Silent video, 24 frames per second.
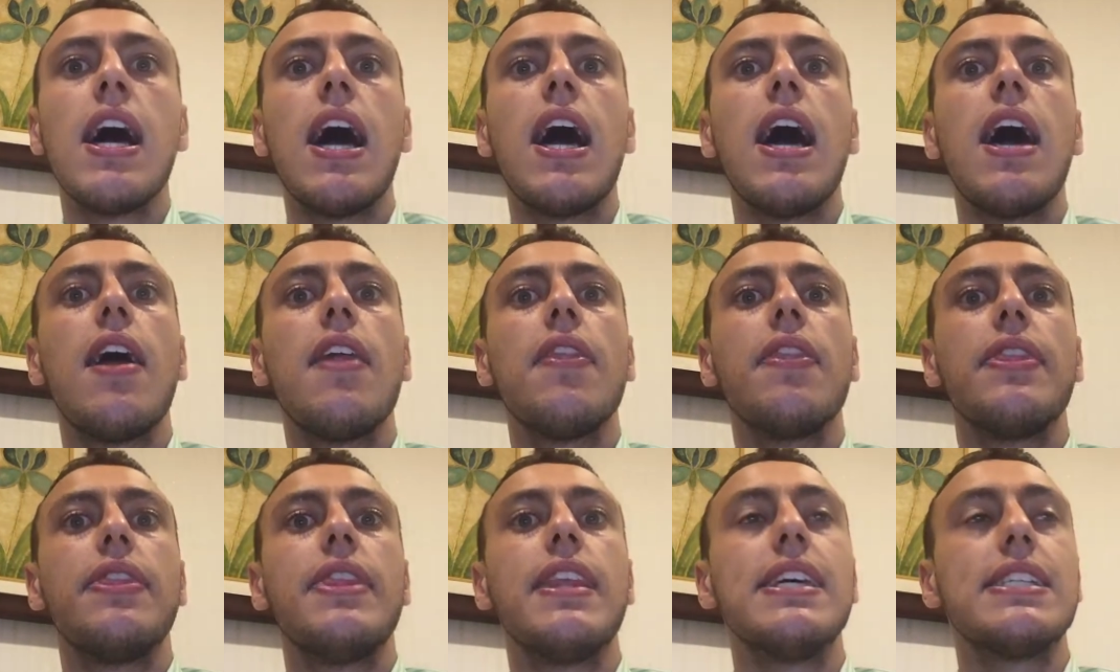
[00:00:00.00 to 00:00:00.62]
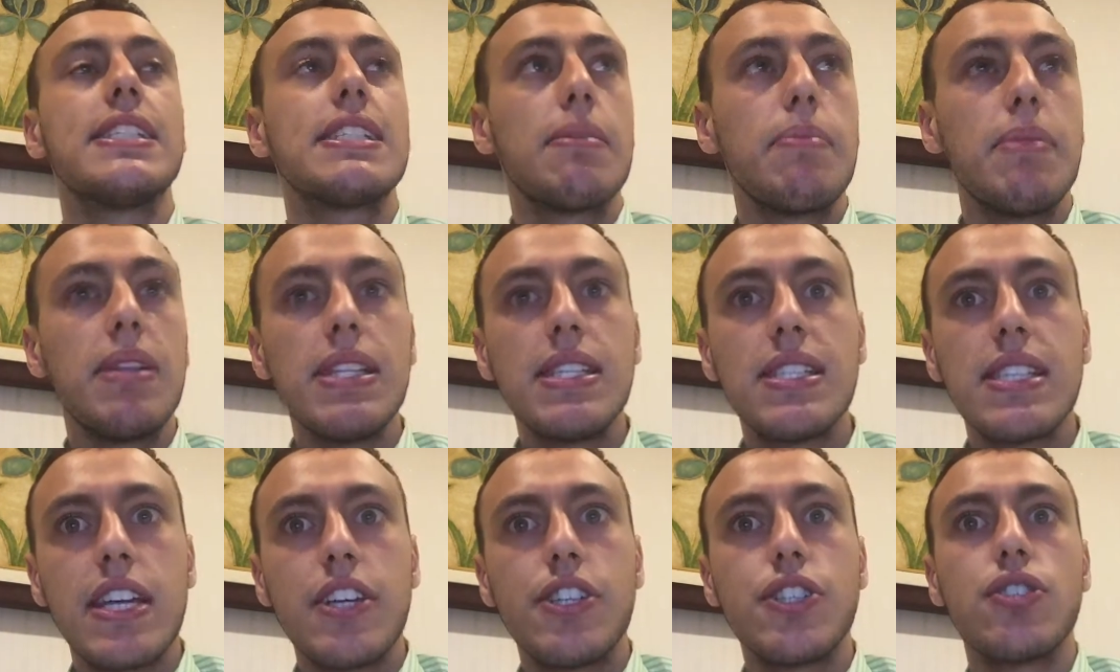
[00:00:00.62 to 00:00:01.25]
and the
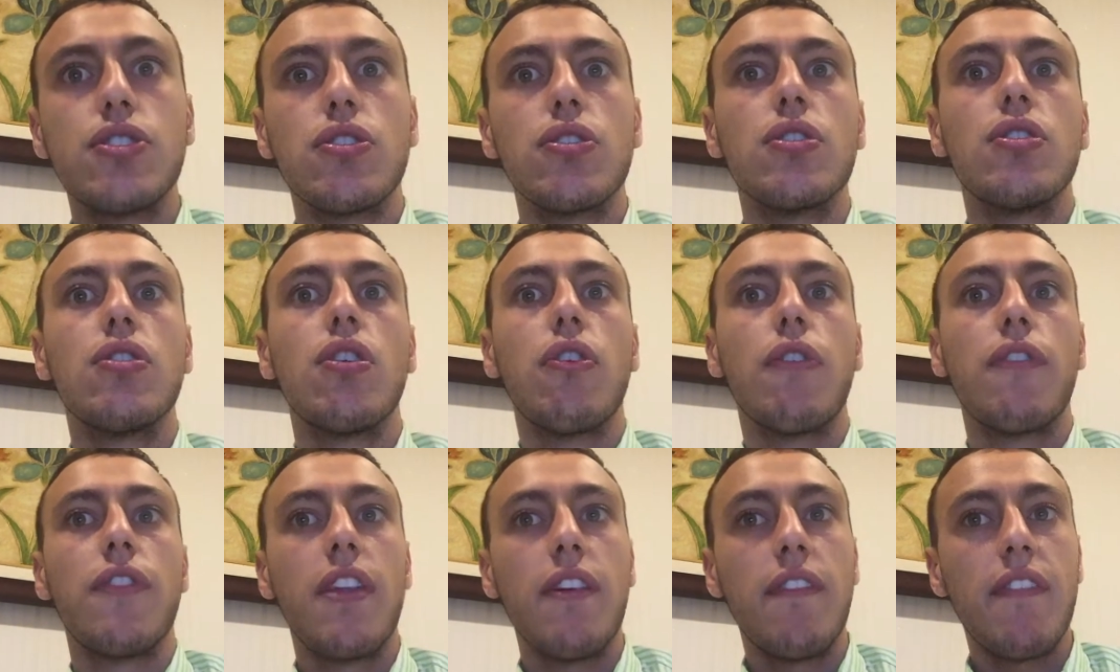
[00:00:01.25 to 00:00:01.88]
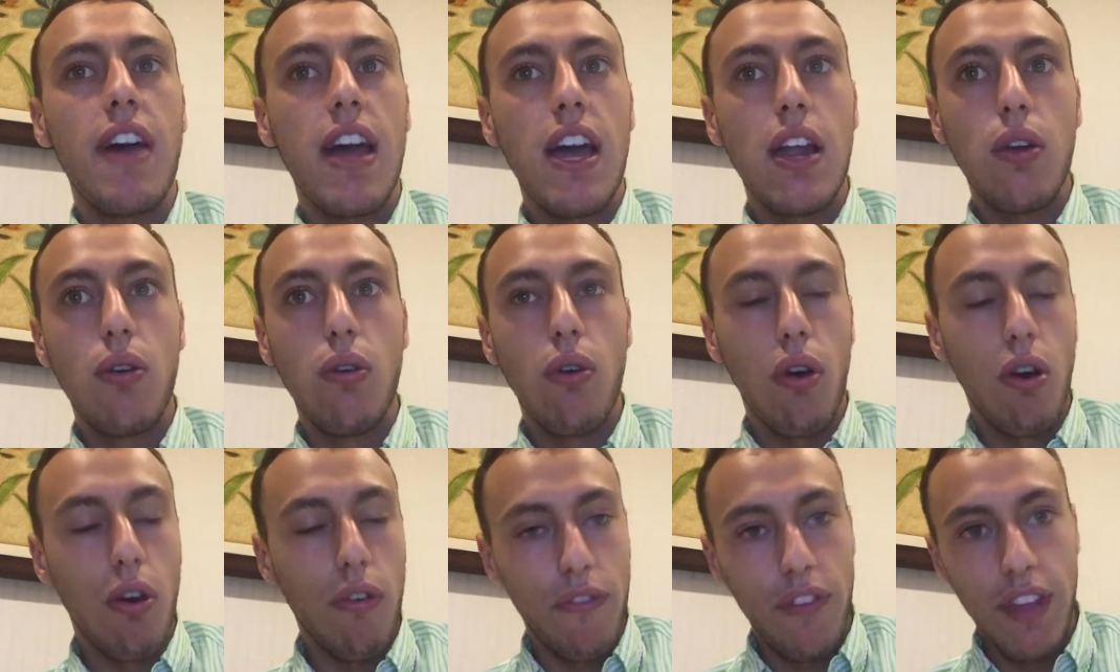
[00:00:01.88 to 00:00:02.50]
stabilization of the
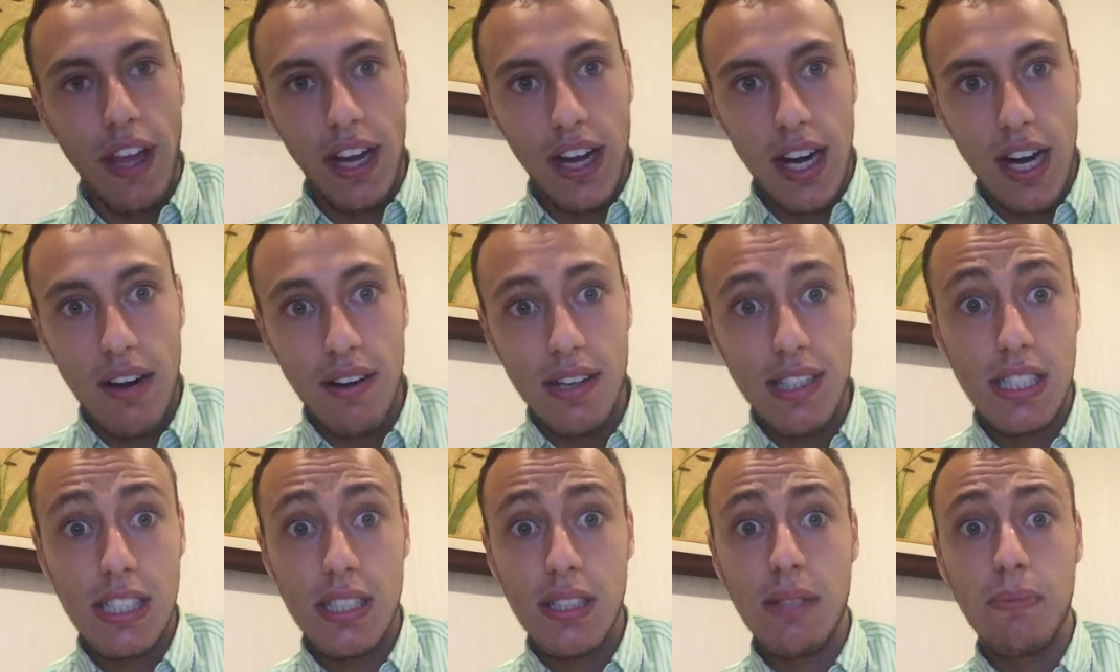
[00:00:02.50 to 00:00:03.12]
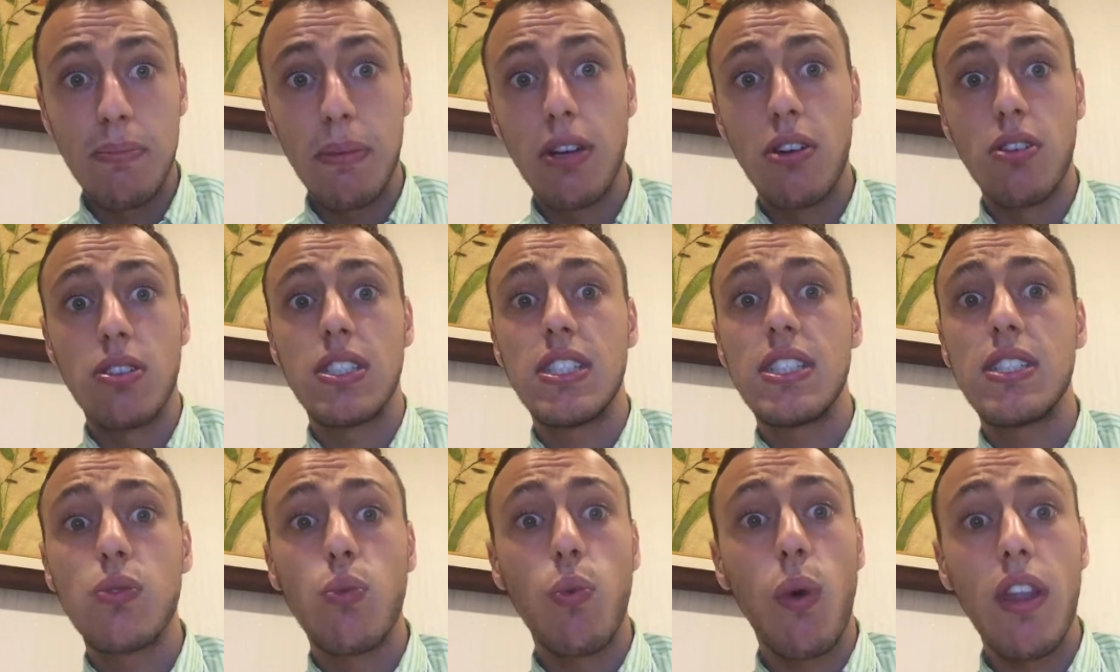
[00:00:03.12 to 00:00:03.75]
value of the currency, because
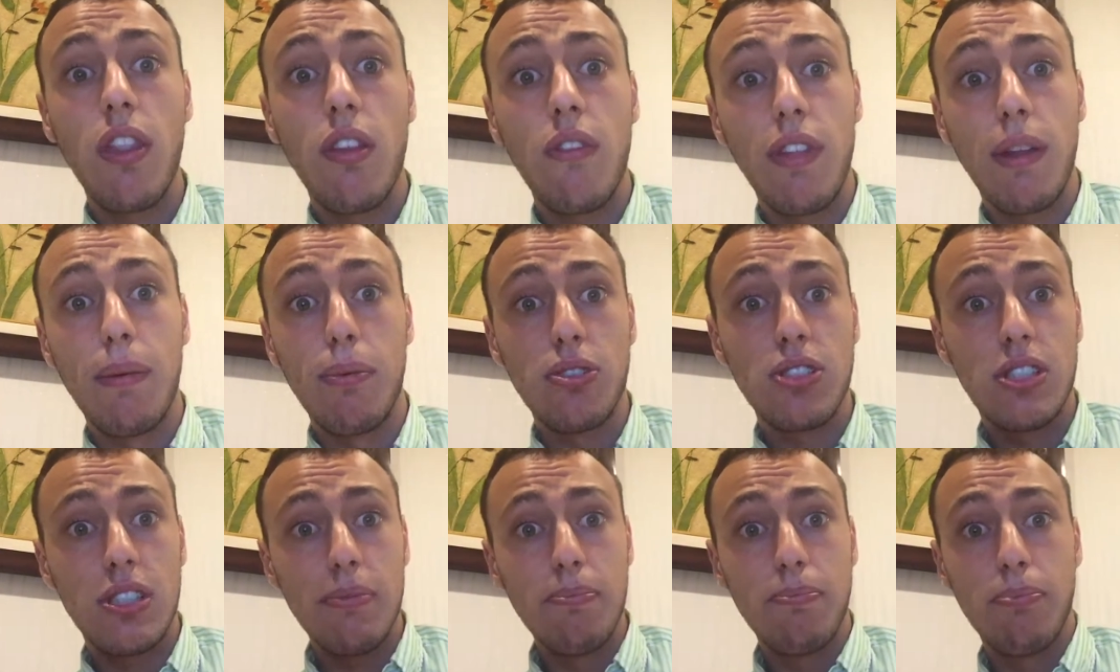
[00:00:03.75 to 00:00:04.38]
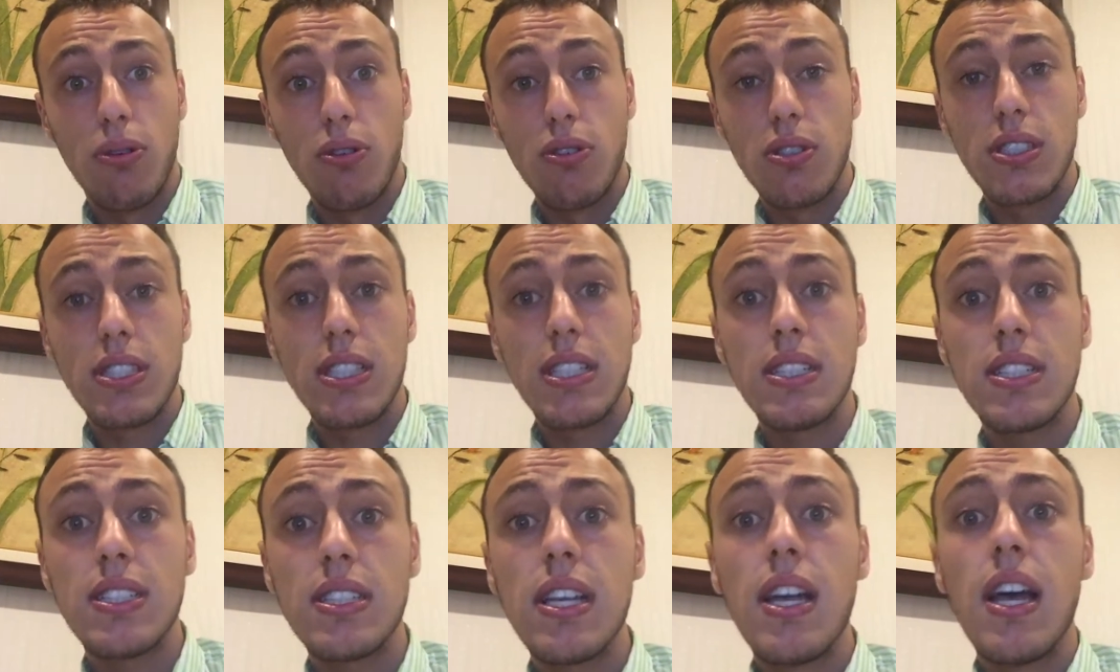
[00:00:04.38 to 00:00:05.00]
it's one of the most
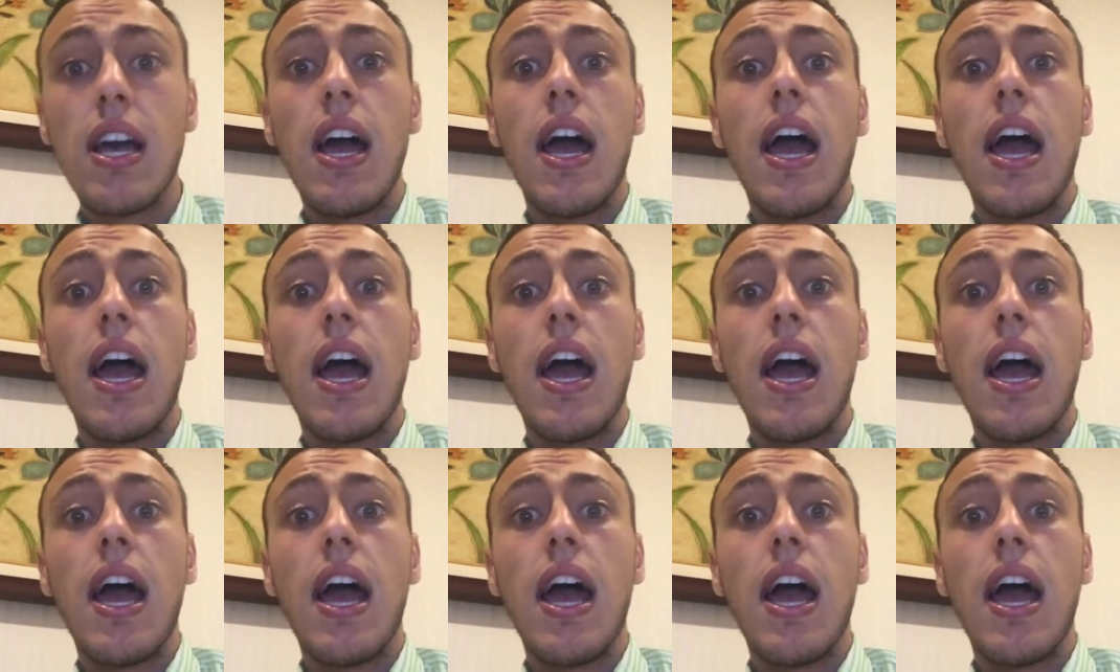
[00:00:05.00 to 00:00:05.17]
important.